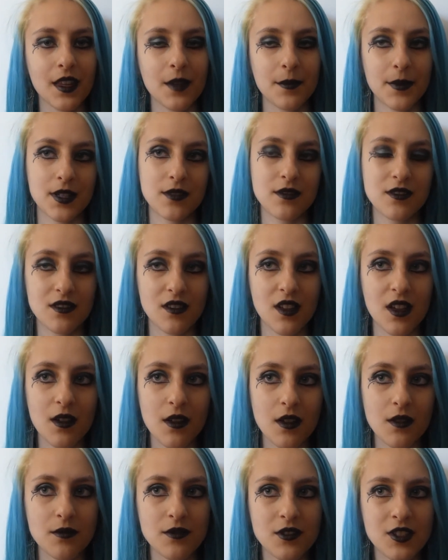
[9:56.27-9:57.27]
But
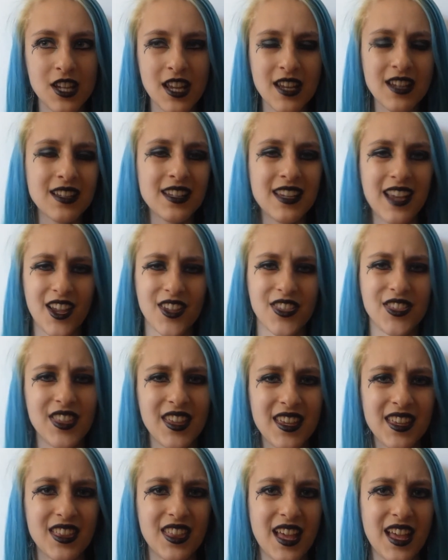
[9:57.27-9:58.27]
generally I
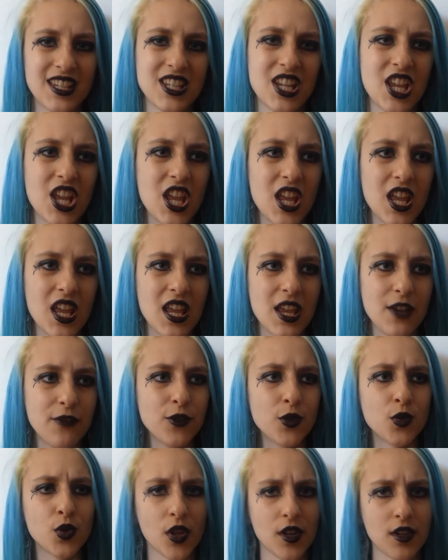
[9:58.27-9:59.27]
think that if
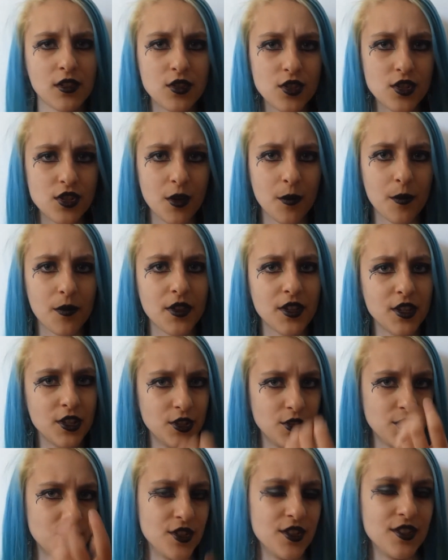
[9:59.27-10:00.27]
you're not into something,
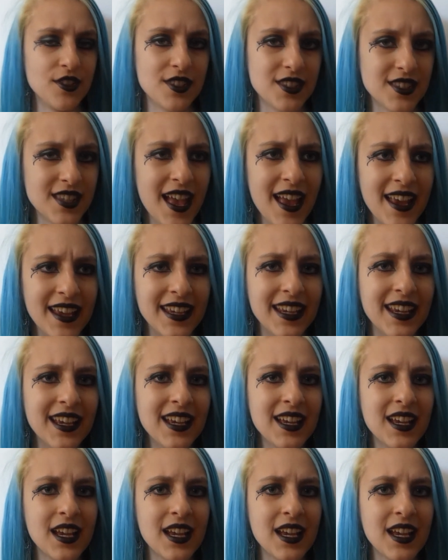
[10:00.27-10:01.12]
you shouldn't say.